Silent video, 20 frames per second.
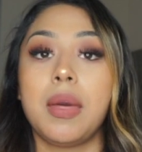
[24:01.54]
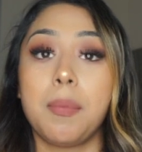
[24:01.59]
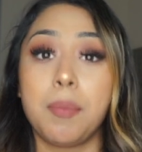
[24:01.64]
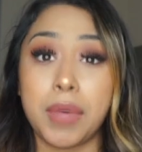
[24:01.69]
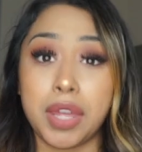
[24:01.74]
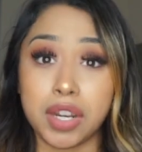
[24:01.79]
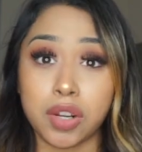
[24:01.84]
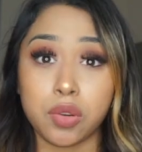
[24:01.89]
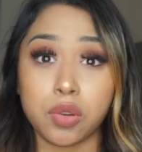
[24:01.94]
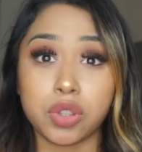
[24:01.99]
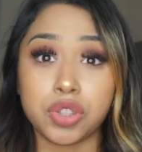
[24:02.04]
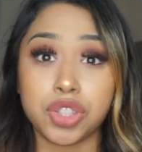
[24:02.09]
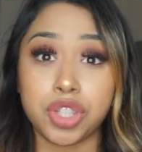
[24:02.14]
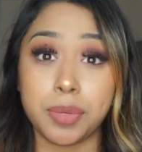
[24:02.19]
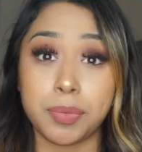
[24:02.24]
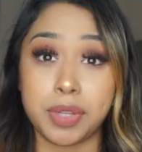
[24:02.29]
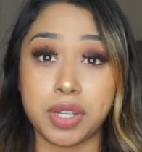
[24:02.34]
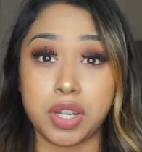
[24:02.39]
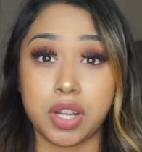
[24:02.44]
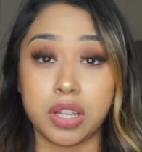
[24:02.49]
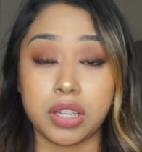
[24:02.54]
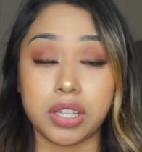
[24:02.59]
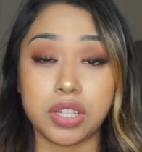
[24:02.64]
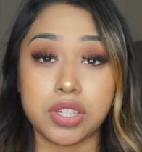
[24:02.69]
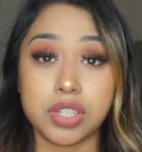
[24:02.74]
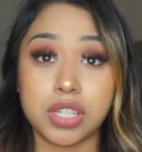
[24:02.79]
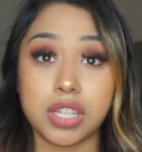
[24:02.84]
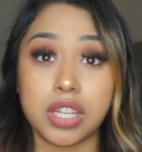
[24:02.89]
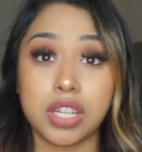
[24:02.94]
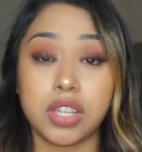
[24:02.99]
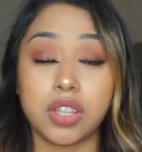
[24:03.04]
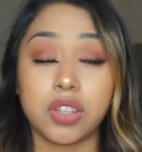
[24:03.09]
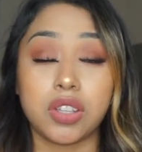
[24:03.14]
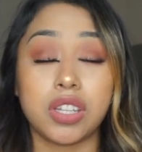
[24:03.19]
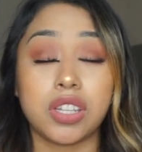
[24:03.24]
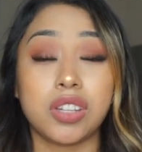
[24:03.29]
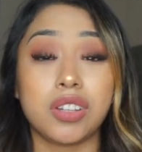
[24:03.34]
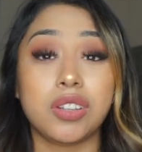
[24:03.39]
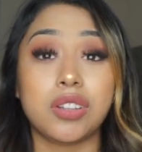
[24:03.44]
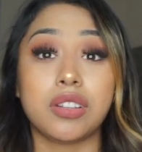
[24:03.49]
Medical terminology. You
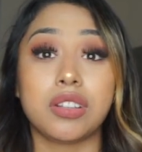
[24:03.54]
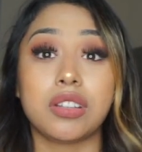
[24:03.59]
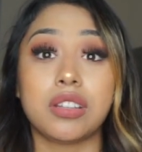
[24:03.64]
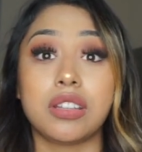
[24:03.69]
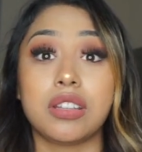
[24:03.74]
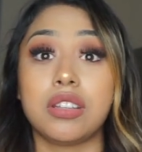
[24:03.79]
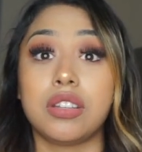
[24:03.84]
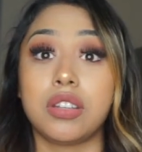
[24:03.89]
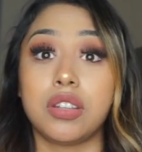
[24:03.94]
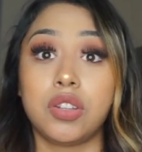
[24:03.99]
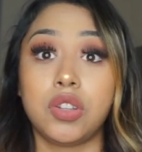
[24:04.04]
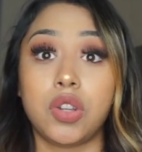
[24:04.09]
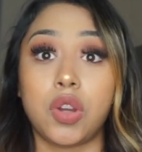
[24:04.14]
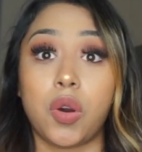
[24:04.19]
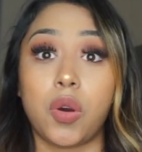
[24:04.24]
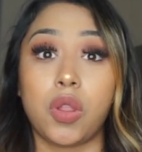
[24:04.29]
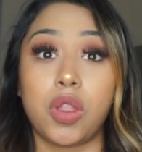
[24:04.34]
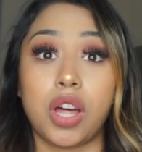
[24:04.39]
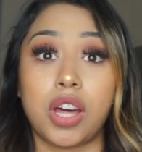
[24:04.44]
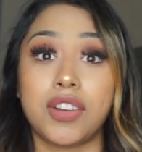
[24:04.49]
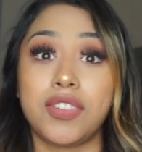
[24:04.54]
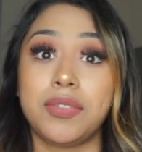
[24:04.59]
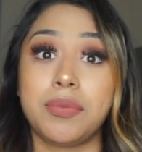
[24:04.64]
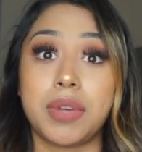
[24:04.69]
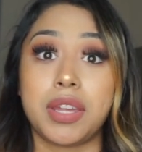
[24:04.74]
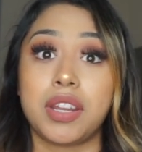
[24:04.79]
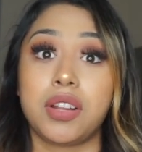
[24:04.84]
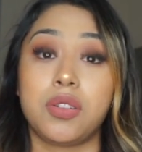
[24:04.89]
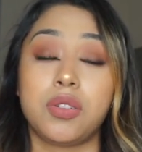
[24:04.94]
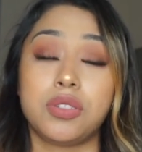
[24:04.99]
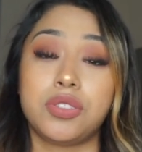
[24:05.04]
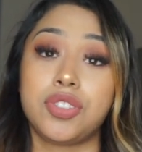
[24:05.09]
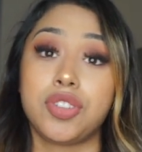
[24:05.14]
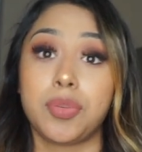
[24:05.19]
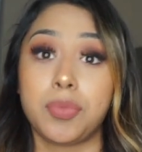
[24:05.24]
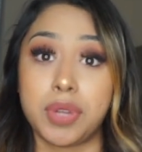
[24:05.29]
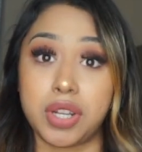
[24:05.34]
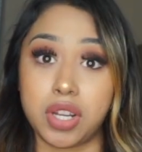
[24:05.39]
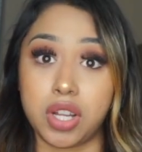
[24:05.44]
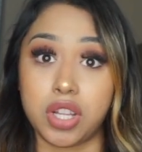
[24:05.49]
need to know a lot of medical
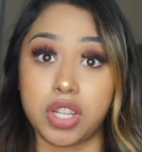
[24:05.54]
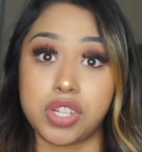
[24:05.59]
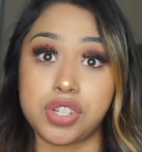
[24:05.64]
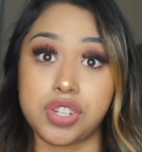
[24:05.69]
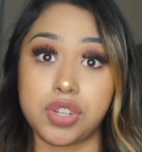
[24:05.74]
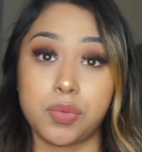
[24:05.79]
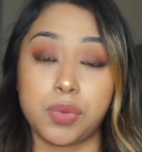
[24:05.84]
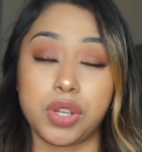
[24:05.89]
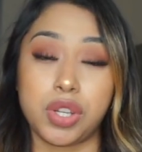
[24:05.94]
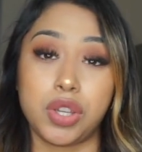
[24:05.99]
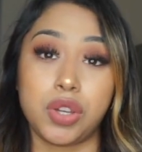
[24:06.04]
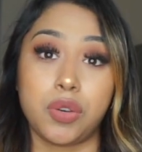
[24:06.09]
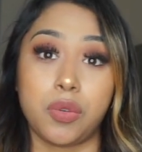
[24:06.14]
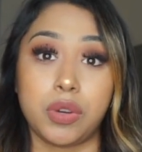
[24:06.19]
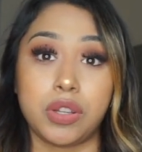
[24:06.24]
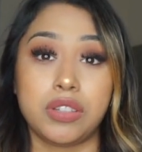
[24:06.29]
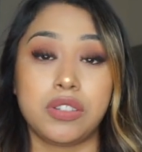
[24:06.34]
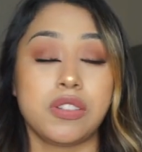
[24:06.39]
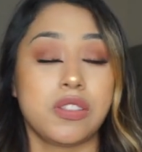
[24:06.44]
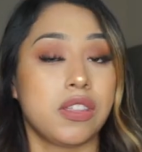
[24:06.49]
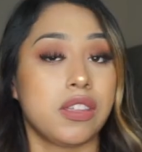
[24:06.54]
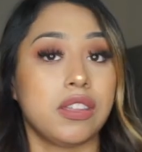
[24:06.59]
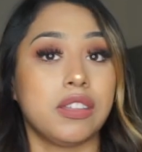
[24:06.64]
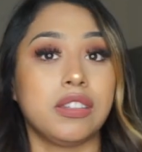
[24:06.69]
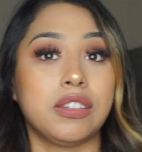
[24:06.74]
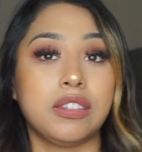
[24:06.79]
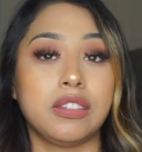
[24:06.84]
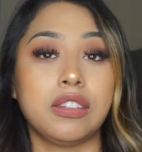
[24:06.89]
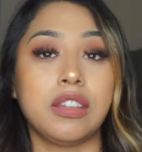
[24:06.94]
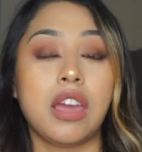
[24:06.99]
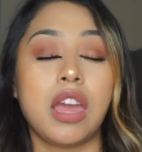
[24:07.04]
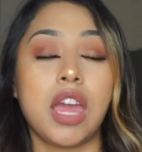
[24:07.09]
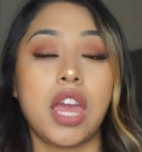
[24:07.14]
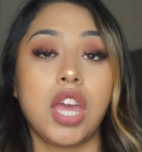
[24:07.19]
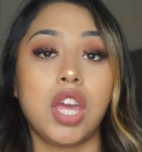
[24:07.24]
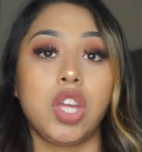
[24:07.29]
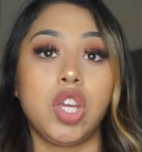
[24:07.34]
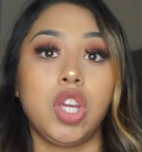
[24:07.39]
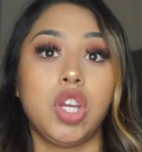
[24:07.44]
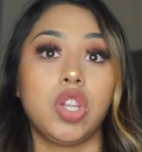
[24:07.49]
terminology when you go into this.
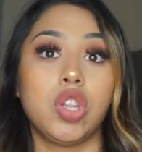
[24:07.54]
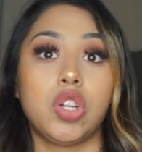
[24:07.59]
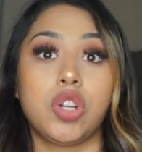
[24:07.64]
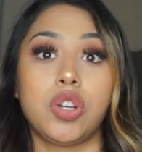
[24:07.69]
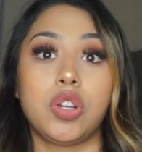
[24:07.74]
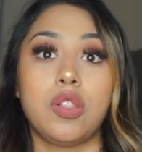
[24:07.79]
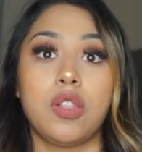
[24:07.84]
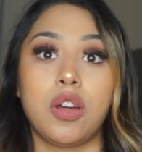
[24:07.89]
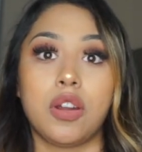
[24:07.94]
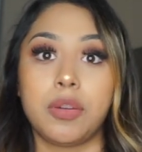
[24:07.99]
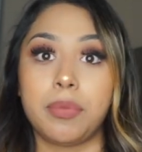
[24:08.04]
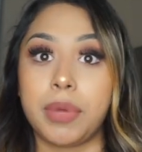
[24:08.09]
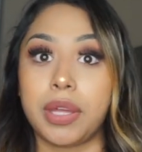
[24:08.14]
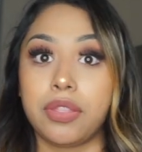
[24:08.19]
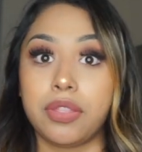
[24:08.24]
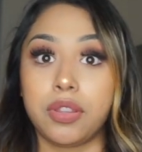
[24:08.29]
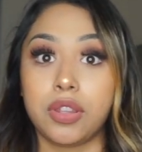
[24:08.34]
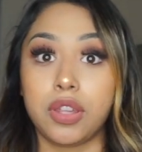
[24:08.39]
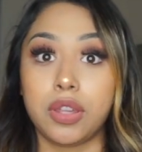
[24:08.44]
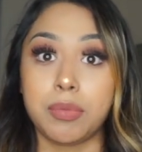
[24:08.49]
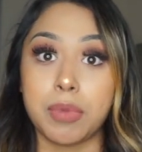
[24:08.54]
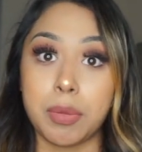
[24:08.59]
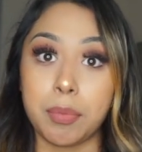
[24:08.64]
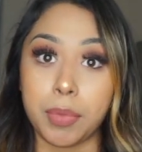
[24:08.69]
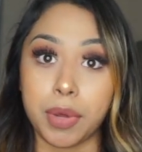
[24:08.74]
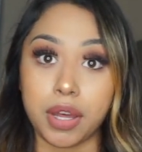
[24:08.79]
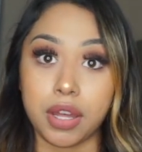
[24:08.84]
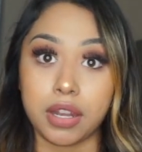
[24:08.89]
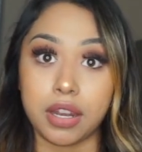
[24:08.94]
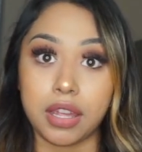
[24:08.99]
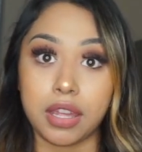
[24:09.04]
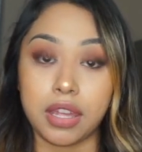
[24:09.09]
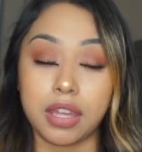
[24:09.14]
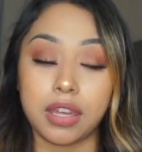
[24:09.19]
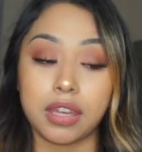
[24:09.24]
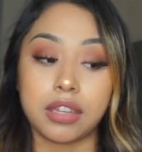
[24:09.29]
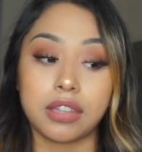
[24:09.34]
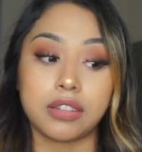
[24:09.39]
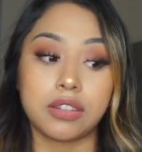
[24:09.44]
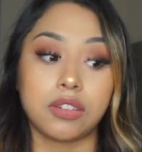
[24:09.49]
You learn a lot about the human
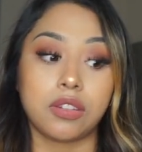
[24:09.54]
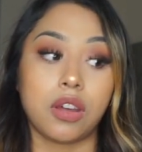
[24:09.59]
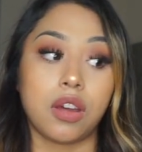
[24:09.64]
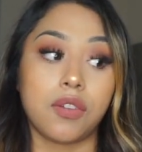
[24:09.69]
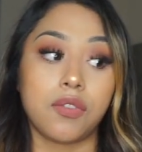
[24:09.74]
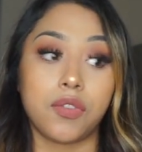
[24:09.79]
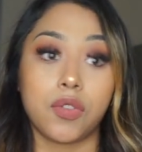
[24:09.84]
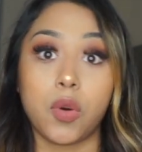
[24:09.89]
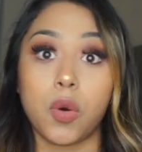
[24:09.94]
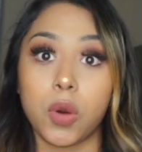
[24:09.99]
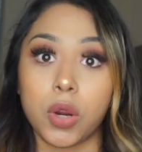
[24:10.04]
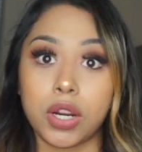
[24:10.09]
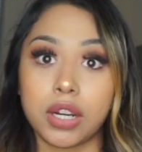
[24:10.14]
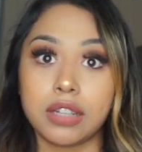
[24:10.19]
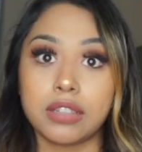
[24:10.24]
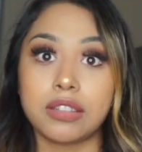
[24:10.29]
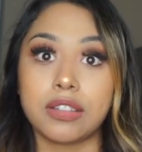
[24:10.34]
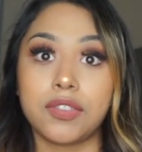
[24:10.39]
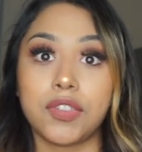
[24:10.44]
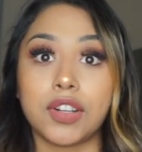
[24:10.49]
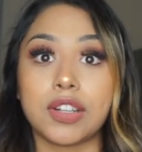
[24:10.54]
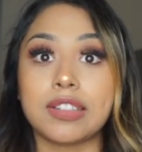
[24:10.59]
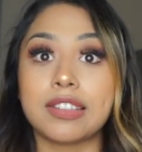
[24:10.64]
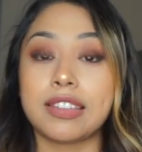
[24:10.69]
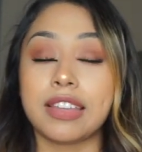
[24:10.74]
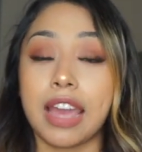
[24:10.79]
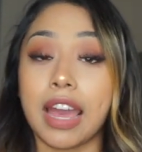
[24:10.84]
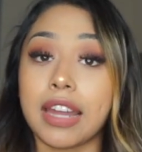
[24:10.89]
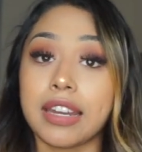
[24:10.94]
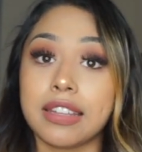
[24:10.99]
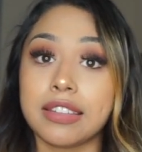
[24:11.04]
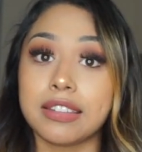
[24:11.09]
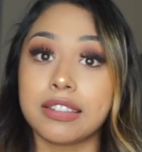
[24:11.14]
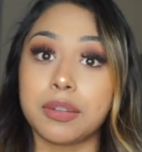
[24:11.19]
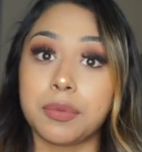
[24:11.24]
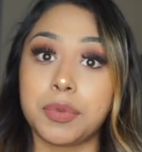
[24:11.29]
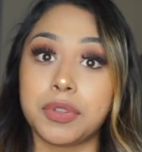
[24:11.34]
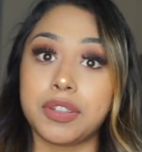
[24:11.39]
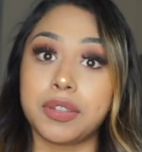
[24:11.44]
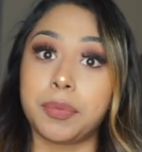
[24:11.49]
body, because of course if you're scanning
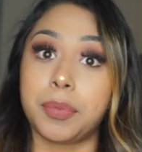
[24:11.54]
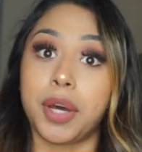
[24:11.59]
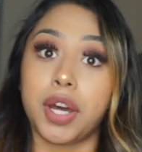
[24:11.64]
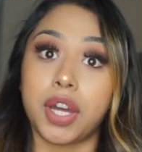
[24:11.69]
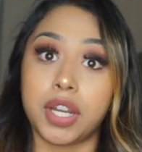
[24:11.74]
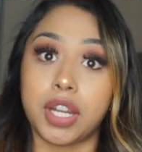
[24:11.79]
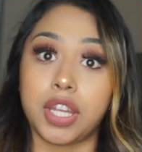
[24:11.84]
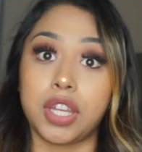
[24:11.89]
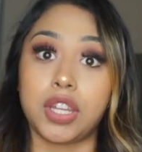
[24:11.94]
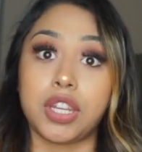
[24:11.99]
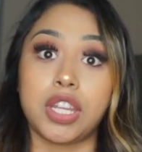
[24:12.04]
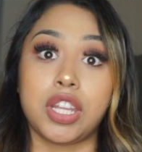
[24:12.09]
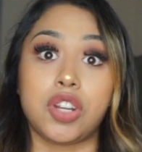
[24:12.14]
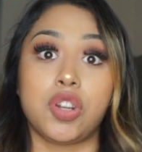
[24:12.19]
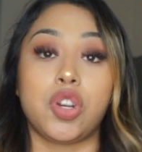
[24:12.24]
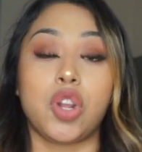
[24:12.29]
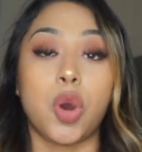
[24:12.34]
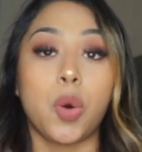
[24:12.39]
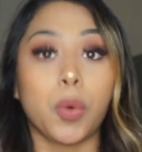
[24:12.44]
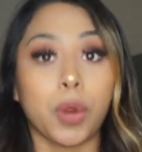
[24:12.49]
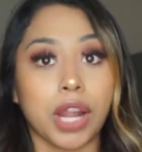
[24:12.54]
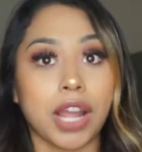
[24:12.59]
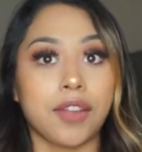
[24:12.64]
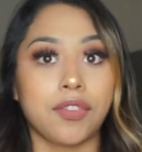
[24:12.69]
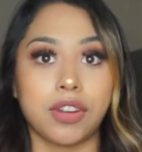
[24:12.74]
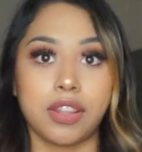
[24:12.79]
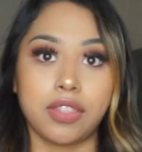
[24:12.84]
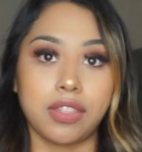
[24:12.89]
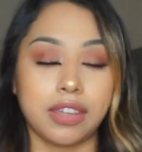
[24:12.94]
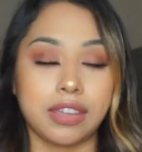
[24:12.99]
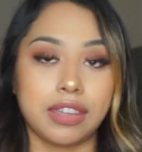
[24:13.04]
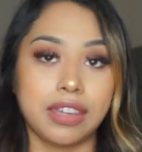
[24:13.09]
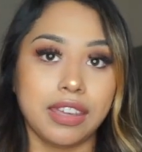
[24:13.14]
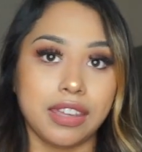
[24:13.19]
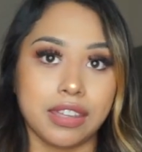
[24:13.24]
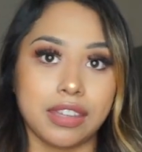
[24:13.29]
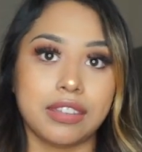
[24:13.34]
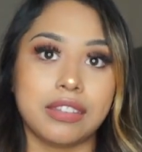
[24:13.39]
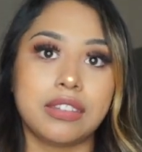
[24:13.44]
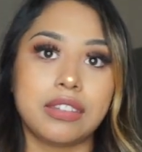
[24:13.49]
someone's body, you need to know where everything
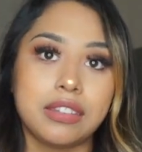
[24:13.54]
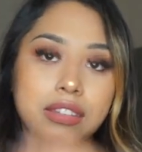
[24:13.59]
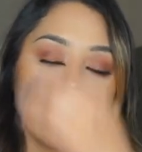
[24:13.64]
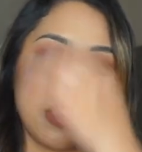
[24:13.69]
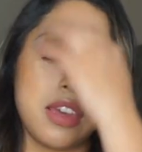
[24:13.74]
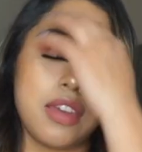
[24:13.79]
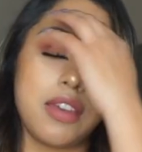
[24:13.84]
is.